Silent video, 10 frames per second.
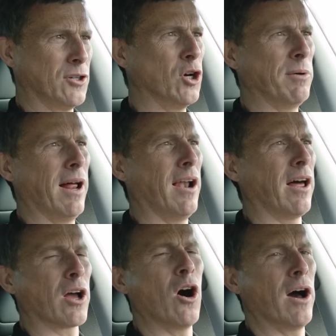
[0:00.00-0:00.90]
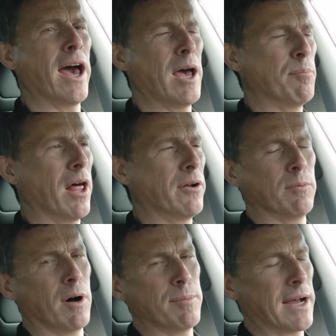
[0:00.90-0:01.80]
Normally I like hot air blown
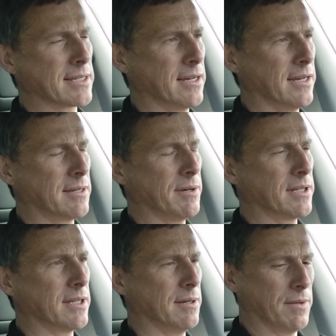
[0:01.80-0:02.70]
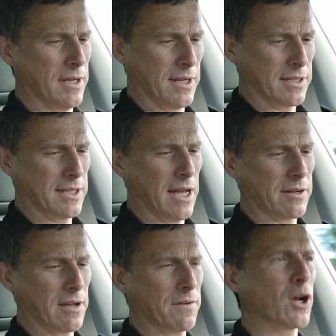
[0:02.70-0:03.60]
at my backside, but today
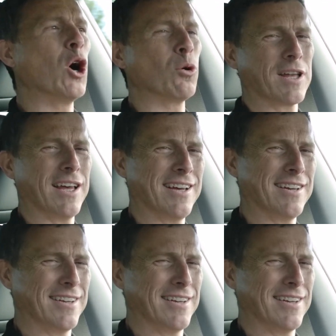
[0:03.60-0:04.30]
I'm going for cold air.